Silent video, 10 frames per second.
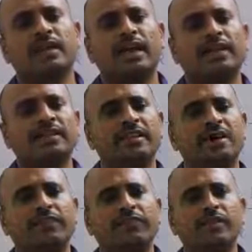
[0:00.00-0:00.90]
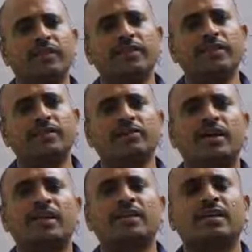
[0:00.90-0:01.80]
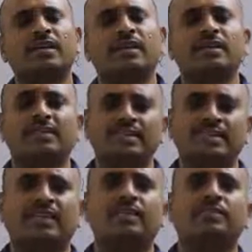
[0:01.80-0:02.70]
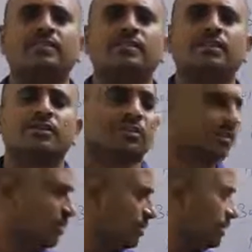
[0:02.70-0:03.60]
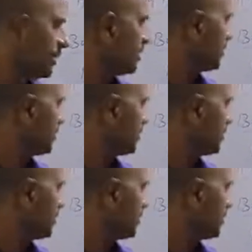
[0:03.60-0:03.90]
and they are filled with water or cells. So in the